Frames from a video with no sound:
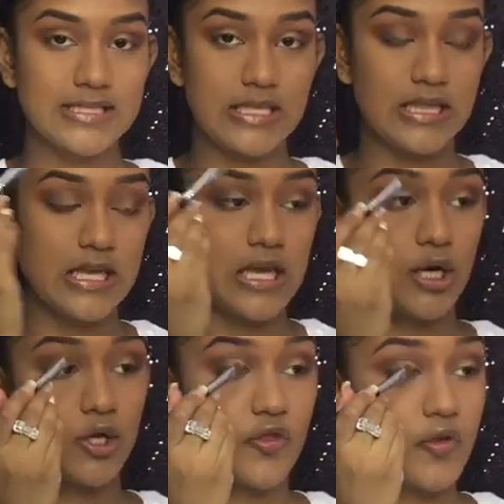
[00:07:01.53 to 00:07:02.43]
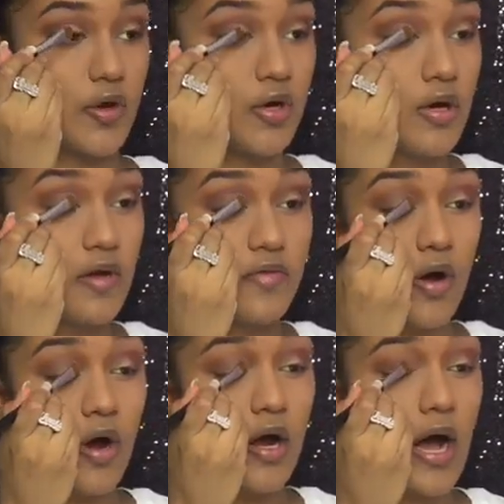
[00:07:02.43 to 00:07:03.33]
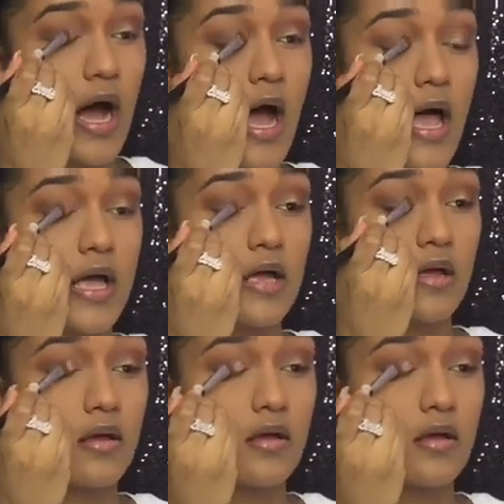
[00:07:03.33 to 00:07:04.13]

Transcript: this in the inner third of our eye.